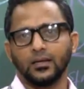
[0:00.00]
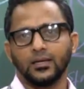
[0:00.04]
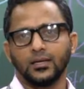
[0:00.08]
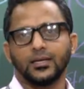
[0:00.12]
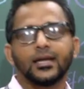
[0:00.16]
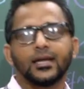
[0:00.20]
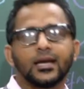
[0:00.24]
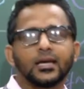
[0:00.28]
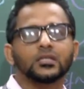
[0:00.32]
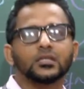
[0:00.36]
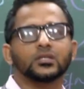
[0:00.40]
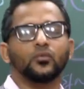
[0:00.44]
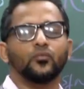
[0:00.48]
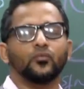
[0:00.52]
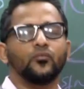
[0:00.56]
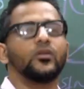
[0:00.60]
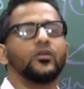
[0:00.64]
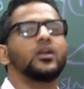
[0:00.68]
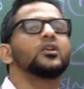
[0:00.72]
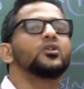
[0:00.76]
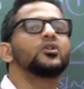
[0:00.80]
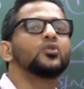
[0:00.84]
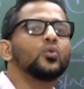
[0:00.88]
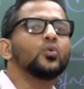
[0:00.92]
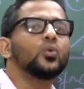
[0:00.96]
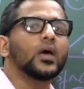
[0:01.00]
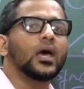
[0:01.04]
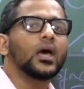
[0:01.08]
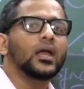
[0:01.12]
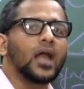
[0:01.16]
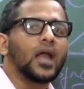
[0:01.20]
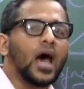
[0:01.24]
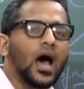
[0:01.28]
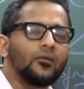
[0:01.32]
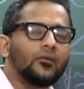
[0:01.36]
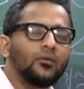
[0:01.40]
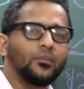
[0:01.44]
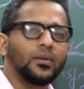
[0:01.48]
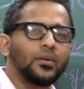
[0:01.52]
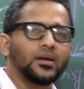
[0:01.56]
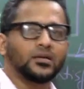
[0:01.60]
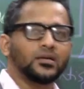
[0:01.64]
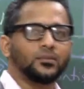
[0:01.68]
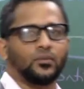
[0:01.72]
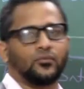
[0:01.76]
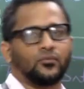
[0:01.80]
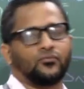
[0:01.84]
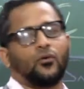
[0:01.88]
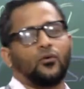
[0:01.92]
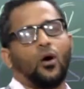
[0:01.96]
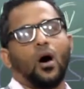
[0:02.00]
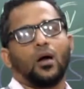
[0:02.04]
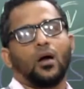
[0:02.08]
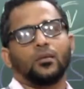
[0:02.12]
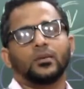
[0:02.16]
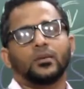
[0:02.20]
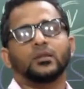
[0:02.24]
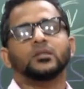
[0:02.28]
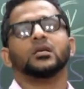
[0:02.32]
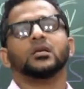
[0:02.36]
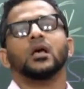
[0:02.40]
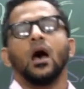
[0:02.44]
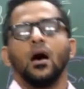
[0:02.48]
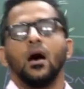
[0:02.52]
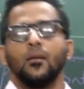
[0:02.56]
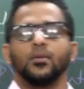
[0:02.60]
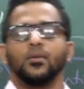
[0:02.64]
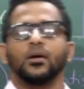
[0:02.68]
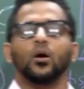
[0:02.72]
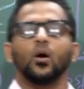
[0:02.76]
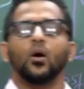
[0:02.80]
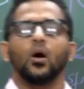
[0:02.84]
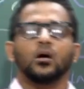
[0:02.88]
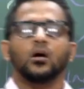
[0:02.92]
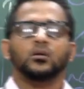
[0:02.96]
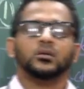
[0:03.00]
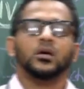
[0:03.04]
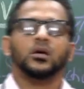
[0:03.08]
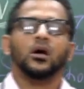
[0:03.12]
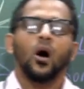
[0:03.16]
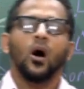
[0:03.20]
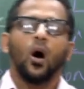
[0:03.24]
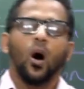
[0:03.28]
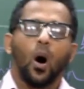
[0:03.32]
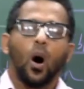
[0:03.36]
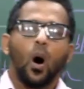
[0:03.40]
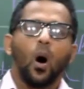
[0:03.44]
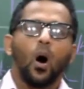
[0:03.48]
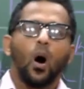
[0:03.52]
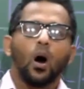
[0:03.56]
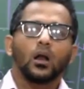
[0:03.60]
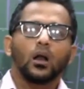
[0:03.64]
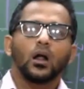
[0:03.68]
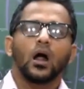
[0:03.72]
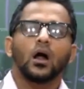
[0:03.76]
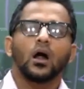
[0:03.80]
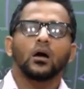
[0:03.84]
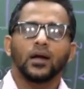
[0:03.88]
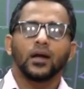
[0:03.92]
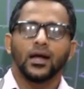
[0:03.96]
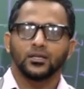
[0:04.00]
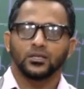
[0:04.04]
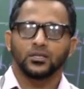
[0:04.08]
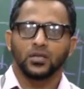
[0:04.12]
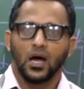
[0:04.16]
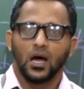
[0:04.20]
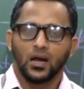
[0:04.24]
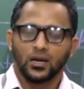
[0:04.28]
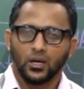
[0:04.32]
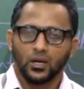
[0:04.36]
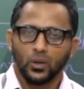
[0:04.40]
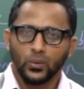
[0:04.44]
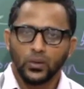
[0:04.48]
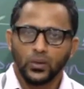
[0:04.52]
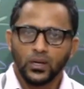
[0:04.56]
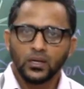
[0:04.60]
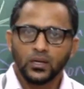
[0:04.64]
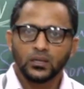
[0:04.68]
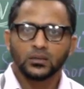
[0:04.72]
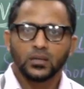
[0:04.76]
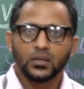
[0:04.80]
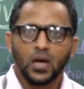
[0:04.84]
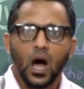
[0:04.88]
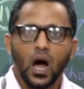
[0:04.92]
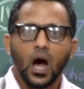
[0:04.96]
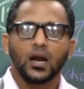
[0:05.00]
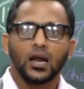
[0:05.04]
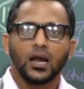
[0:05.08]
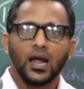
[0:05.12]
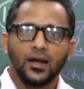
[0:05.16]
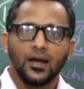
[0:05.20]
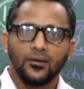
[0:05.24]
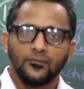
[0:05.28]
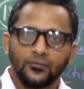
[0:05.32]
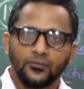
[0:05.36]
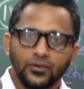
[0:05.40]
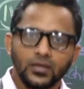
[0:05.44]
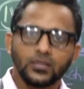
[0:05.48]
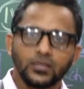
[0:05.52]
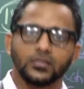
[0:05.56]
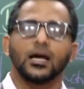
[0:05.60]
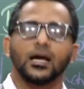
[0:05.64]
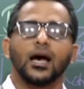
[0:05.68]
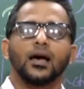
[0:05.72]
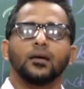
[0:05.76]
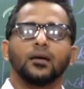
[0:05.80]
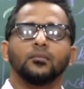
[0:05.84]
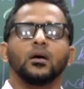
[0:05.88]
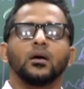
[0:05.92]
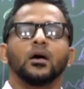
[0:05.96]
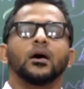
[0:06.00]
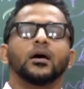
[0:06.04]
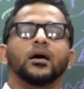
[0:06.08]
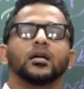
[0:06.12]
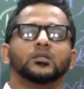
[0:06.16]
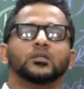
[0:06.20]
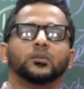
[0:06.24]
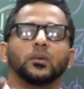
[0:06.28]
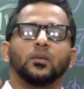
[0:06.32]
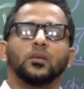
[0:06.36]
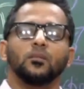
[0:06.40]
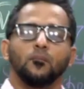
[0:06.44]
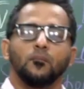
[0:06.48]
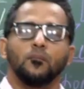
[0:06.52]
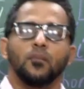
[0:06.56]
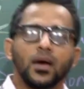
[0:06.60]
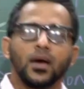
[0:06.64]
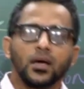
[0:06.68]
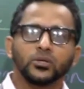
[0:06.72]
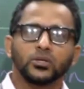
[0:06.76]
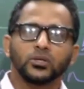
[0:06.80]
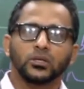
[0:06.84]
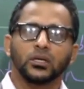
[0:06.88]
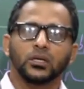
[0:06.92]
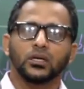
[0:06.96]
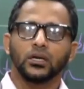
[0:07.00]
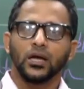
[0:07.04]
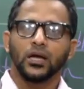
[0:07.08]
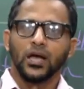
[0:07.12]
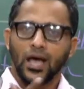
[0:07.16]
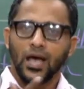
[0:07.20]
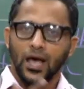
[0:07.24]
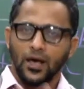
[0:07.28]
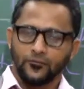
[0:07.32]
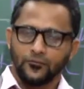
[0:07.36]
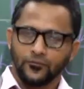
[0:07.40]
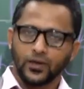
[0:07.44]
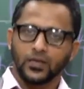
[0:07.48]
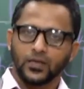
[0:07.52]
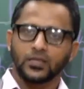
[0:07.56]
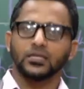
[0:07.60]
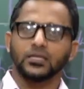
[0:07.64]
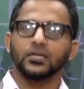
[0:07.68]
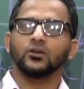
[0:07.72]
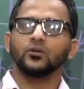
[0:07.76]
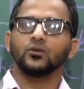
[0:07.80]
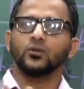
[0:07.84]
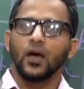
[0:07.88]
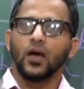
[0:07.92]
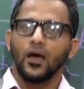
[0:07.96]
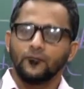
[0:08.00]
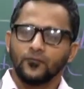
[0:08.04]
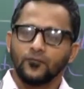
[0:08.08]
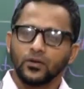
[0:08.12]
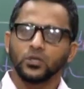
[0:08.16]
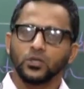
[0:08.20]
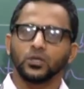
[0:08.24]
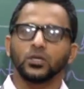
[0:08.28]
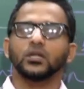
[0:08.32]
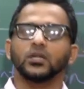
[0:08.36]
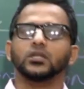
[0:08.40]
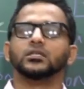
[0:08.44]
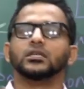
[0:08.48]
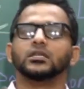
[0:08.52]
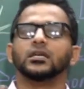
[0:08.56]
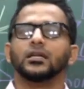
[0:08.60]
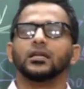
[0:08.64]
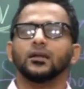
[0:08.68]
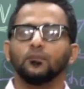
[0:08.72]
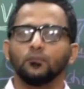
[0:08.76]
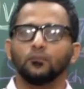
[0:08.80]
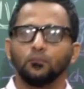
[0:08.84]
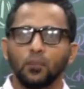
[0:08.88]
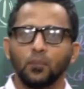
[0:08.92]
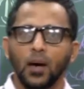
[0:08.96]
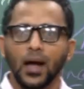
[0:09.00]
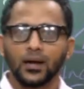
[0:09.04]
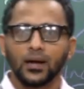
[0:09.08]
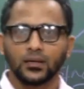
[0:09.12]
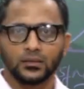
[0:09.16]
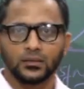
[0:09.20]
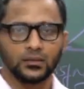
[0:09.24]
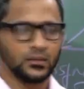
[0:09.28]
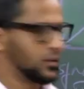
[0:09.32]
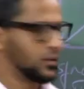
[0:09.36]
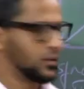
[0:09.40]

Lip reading: Yes, we can have a better performance because all our HR units are every time it's been measured effective, efficiency and impact.